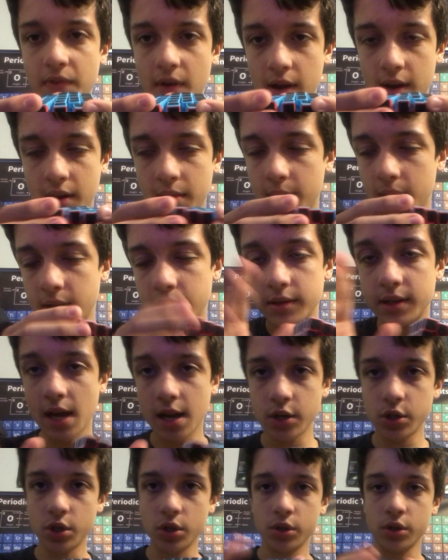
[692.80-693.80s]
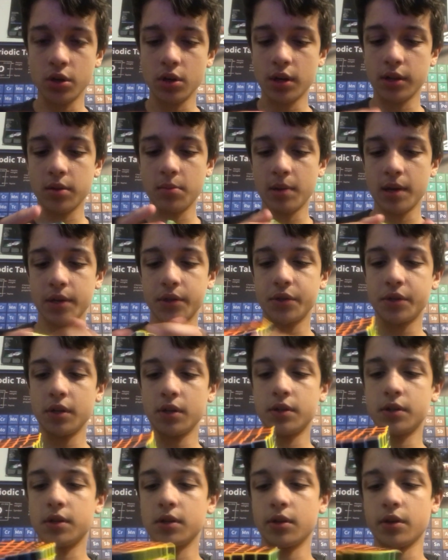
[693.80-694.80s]
fine, I meant tensions are not the best.
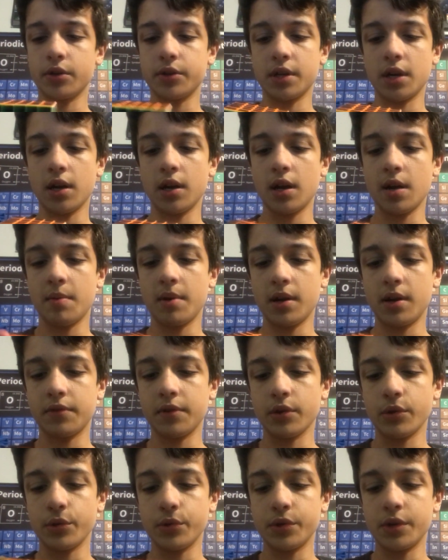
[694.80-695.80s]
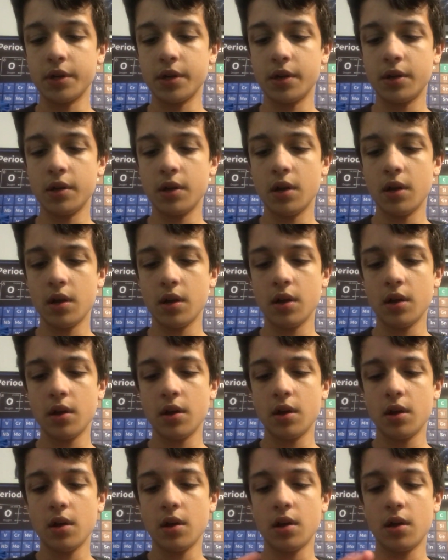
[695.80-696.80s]
It's a little tight. I might have to loosen it.
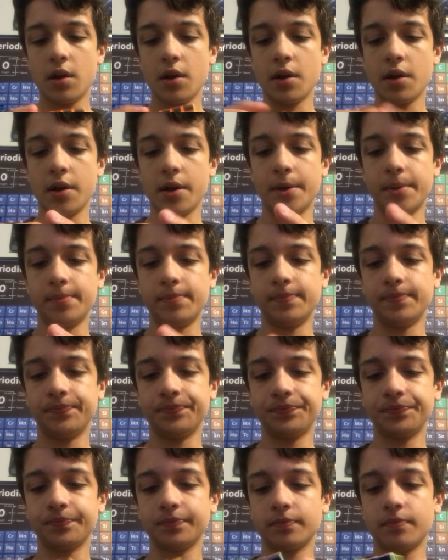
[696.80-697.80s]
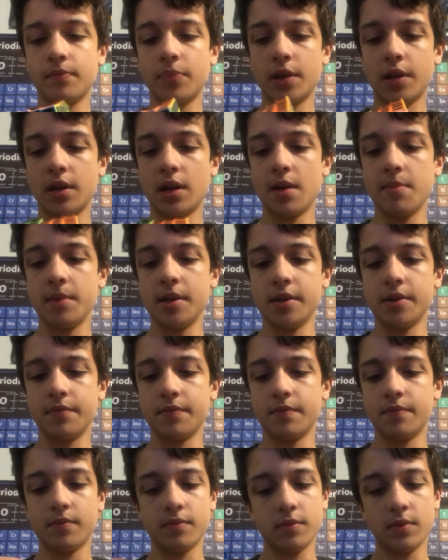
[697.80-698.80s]
But I
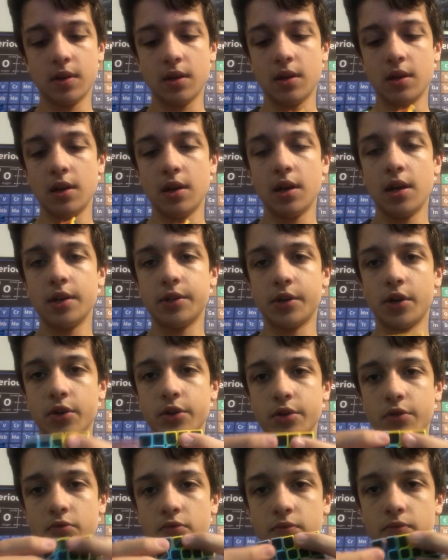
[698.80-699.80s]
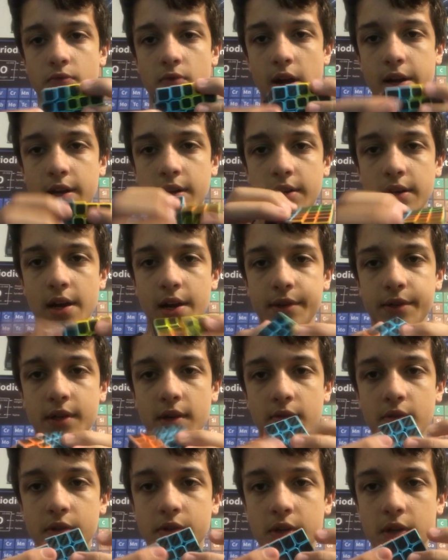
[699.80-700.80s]
mean, it's hard to recognize
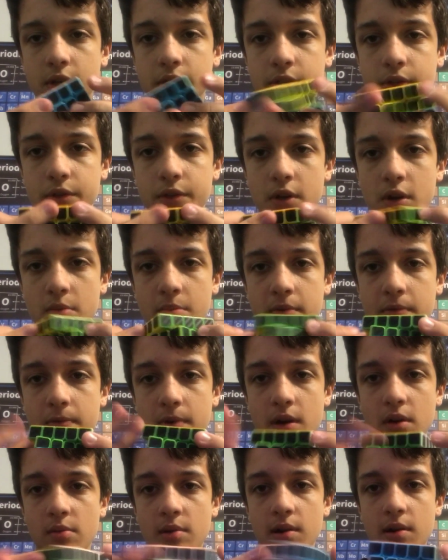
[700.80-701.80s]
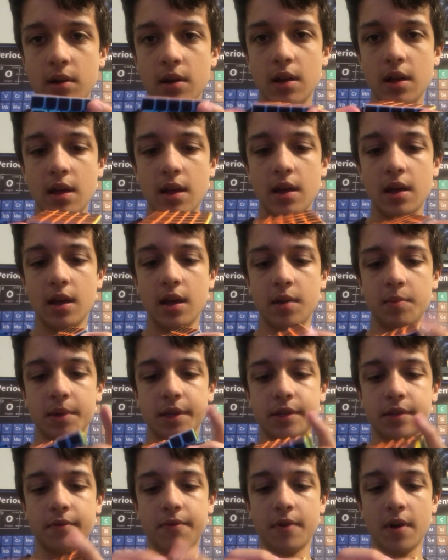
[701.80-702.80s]
obviously because it's carbon fiber and it
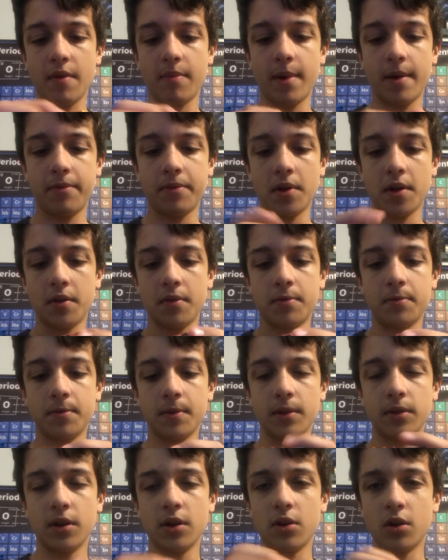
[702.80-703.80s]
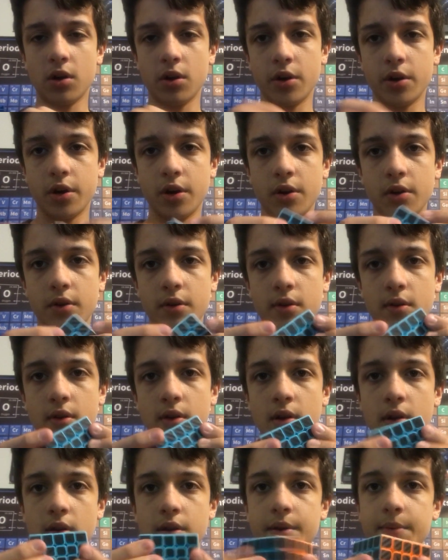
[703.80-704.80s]
makes the 5x5 a little harder.
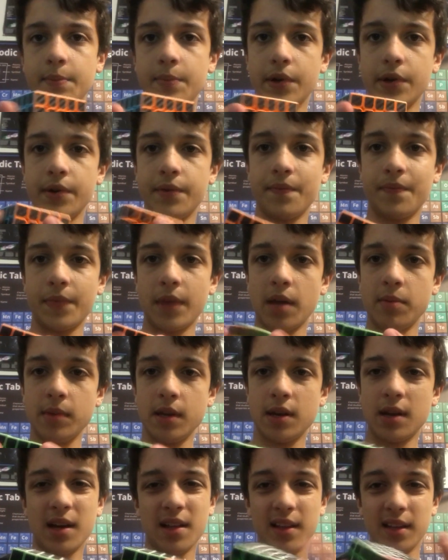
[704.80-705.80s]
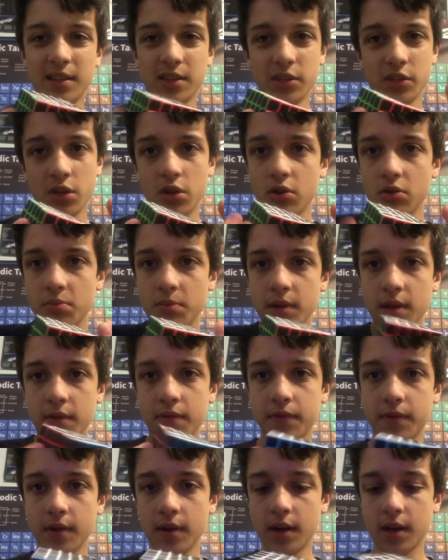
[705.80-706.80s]
But I mean, I like this cube
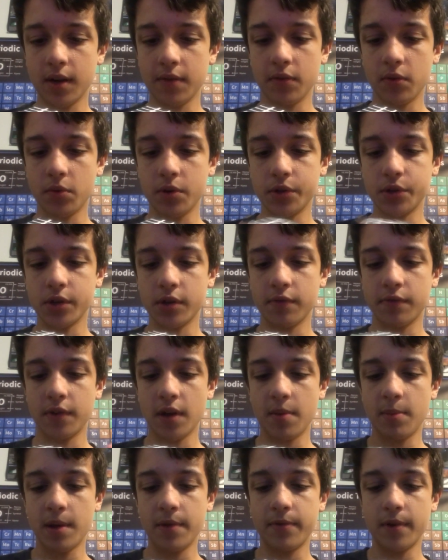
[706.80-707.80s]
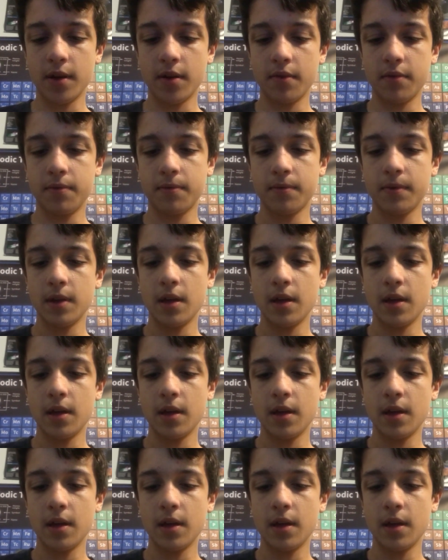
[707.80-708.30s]
if I ever want to solve 5x5.